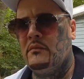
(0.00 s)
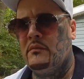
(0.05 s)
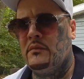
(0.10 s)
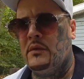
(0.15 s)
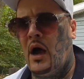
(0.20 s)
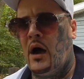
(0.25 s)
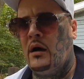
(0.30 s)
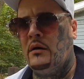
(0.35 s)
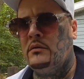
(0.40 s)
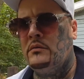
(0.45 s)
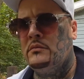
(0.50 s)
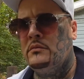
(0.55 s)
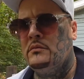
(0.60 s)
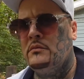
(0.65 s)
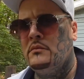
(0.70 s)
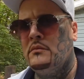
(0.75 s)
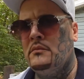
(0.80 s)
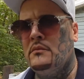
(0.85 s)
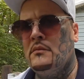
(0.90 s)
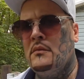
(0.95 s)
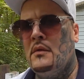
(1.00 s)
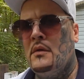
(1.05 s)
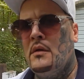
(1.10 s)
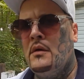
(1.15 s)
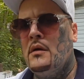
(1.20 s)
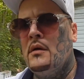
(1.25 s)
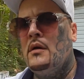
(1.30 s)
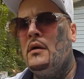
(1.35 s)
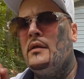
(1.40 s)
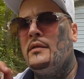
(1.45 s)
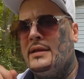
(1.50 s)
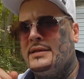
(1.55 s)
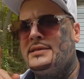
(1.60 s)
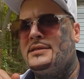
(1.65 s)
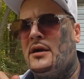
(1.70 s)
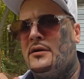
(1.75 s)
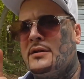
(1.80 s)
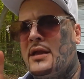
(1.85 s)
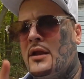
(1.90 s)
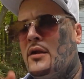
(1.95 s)
No. Let's
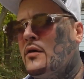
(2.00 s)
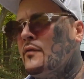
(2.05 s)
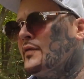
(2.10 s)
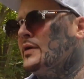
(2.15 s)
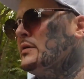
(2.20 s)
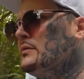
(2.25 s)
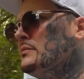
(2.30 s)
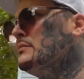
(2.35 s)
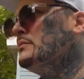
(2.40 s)
start that over.